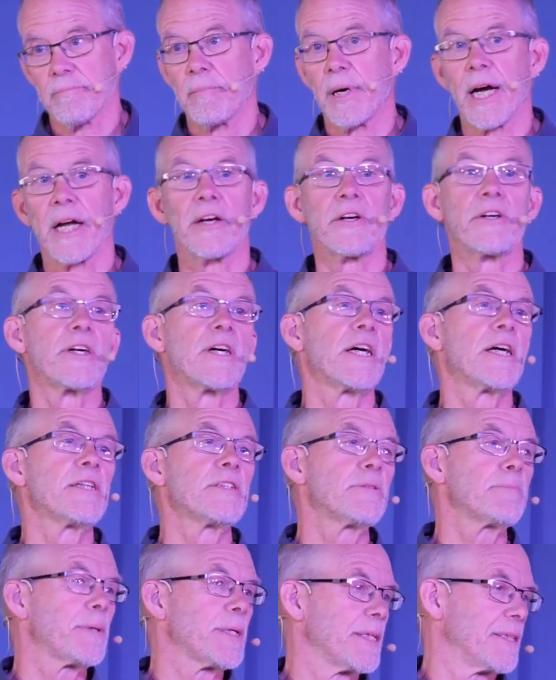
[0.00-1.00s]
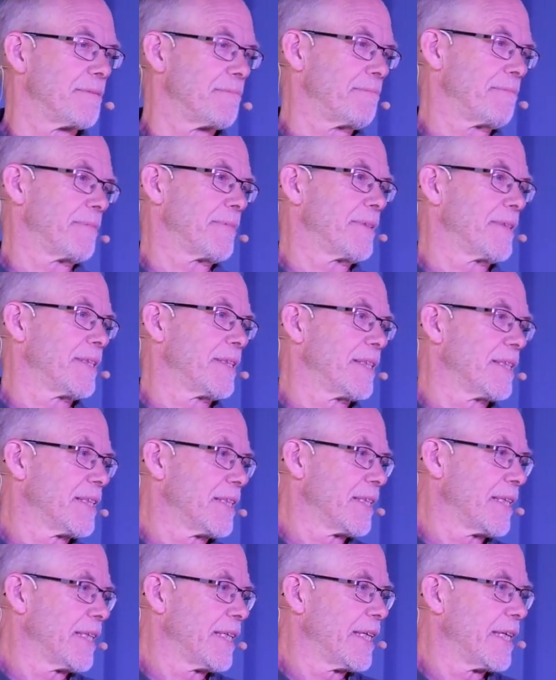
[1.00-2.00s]
by her husband.
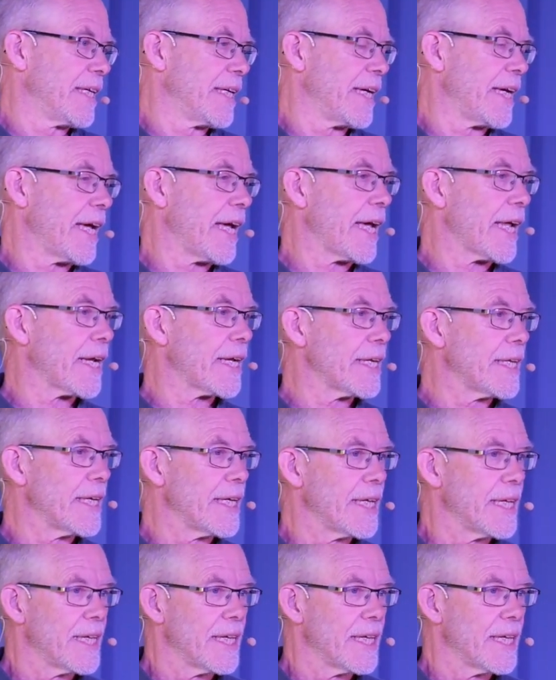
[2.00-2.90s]
And